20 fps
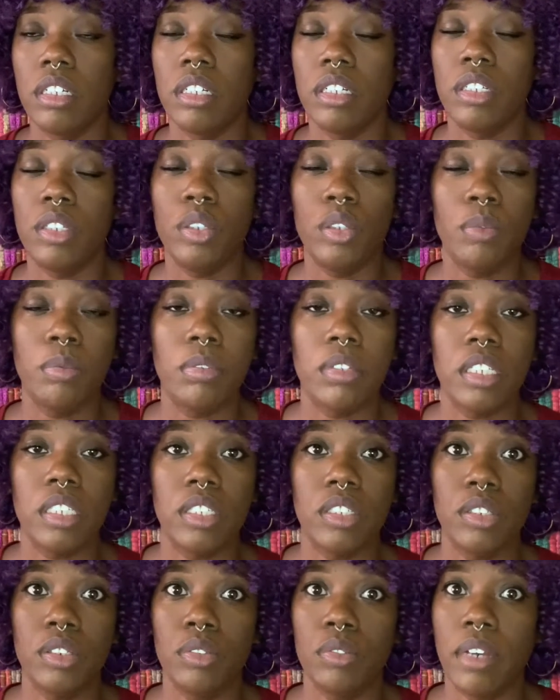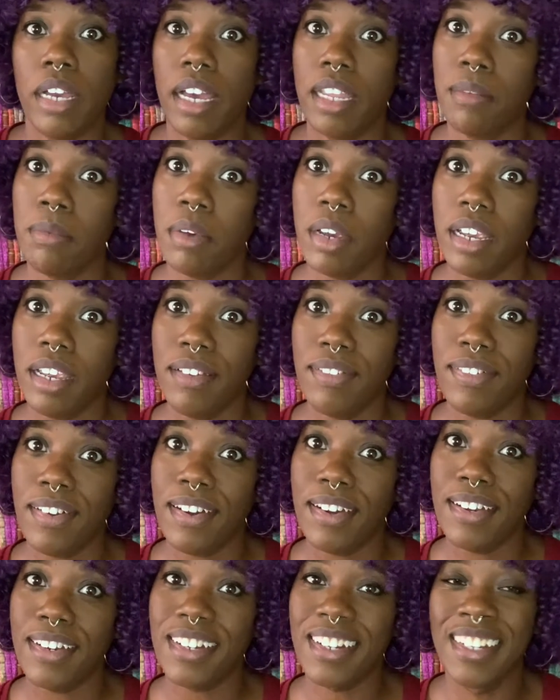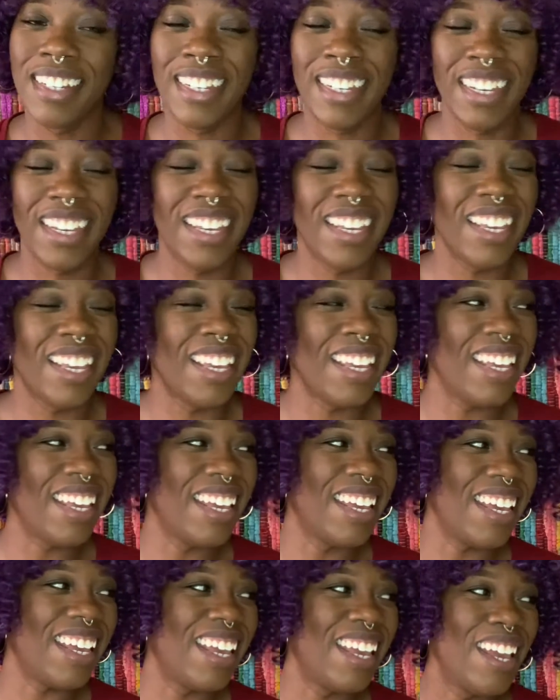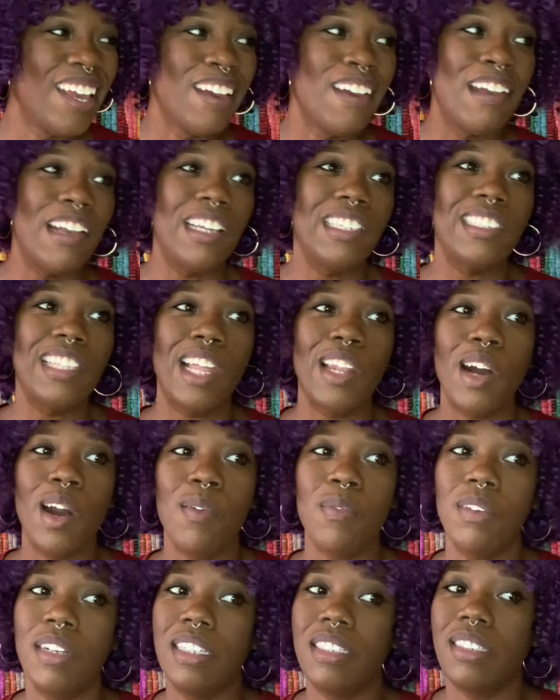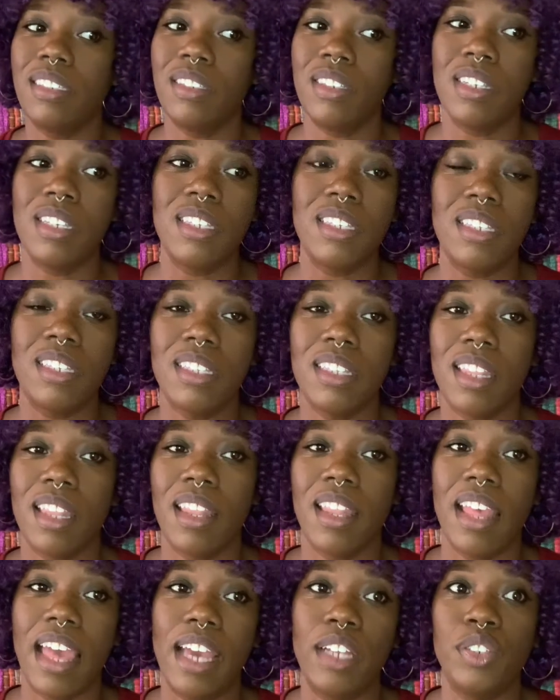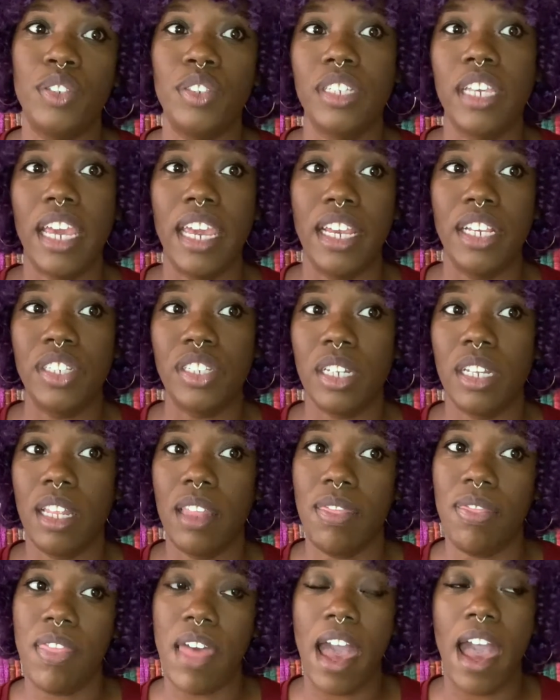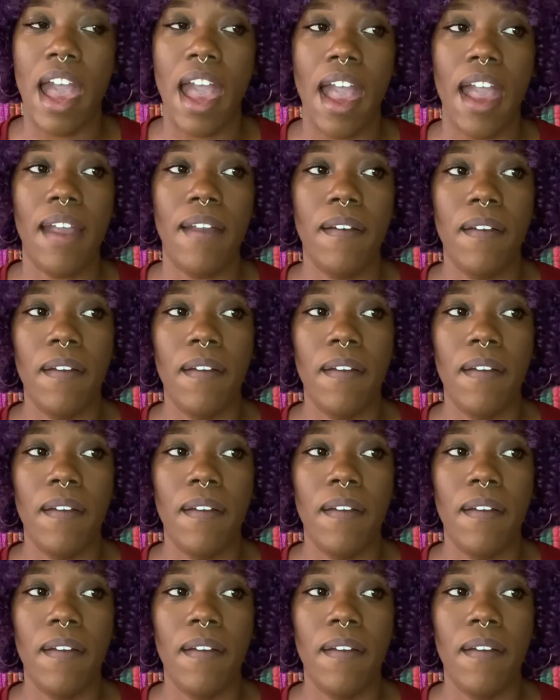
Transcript: 2 plus 2. Had brain fart. It's not always just education in that